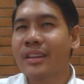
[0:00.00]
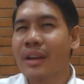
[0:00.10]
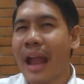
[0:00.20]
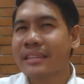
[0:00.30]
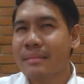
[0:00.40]

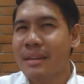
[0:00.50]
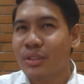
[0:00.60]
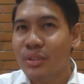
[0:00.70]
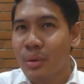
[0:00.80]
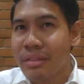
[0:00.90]
you're asking me
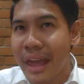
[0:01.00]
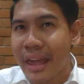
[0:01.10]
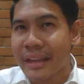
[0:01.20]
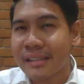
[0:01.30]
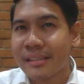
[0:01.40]
to do
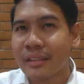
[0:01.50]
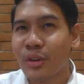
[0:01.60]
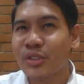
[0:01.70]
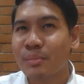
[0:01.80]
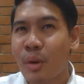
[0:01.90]
things that
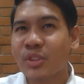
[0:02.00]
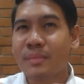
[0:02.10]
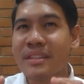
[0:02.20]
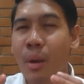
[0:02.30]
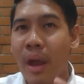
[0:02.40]
you're supposed to
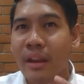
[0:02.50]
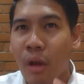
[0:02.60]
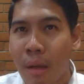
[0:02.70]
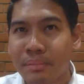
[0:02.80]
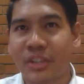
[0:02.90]
be the one
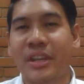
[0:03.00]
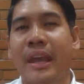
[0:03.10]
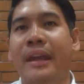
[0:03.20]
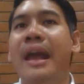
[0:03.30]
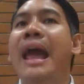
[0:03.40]
accomplishing.